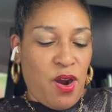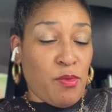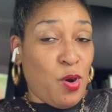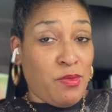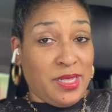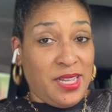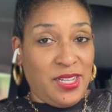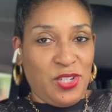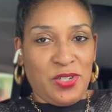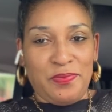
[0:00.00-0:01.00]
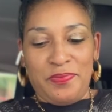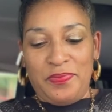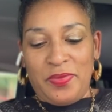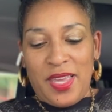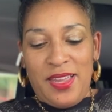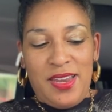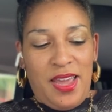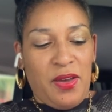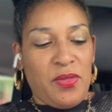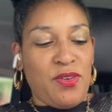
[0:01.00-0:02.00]
I'm on my lunch.
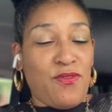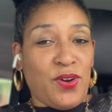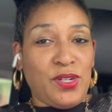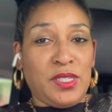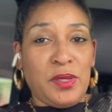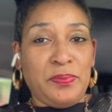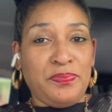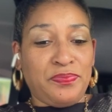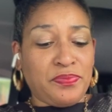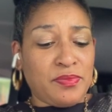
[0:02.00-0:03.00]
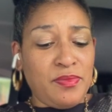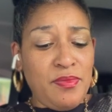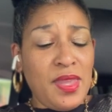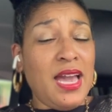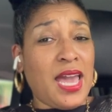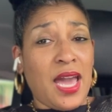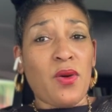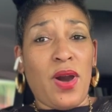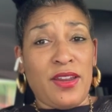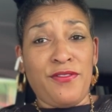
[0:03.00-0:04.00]
Now, the first I got
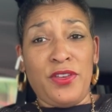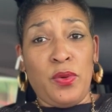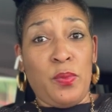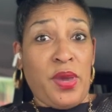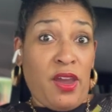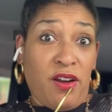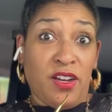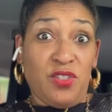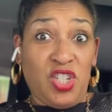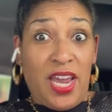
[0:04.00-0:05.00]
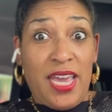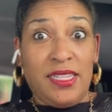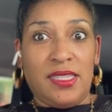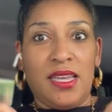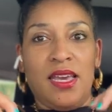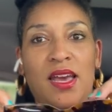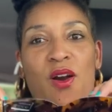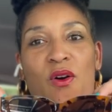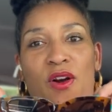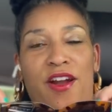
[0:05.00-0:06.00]
quite a few pair of shades
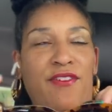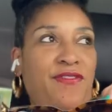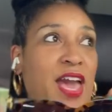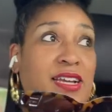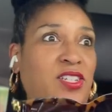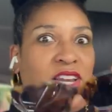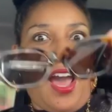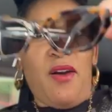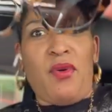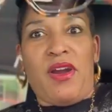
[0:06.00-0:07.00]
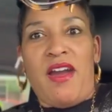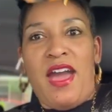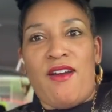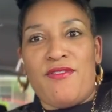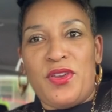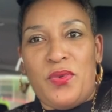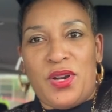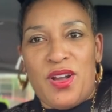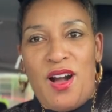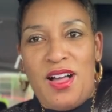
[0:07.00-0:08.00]
or fashion eyewear, however you want to
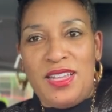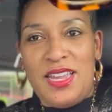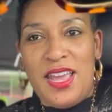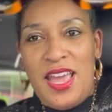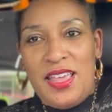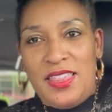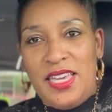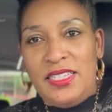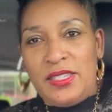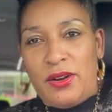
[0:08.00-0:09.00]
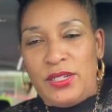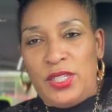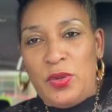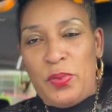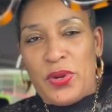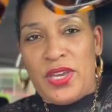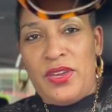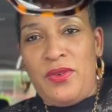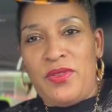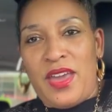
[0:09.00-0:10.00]
call it. These are super
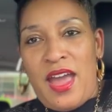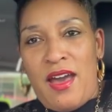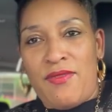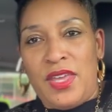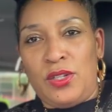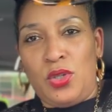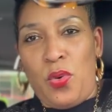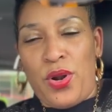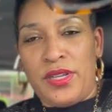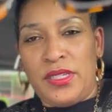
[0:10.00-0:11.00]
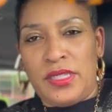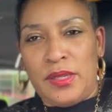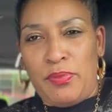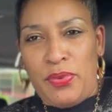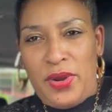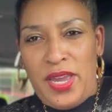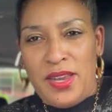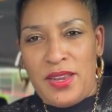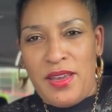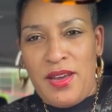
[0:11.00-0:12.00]
cute. They have the tortoise print,
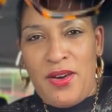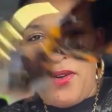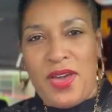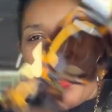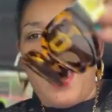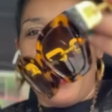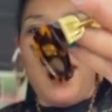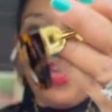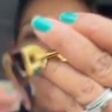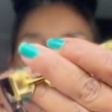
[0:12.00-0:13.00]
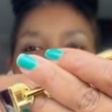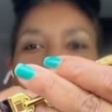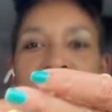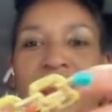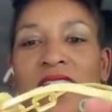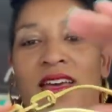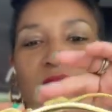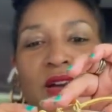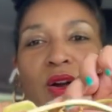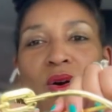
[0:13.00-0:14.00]
okay, and
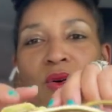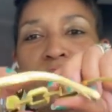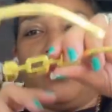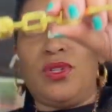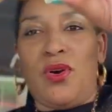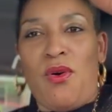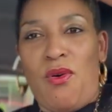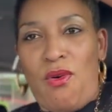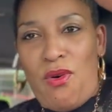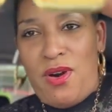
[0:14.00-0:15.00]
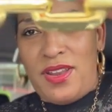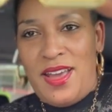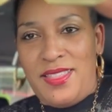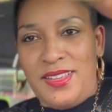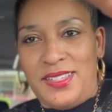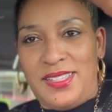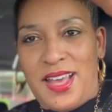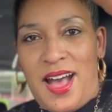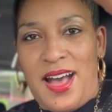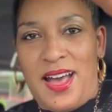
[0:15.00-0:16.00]
gold on the
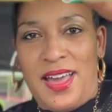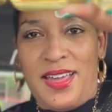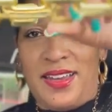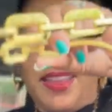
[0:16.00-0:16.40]
side.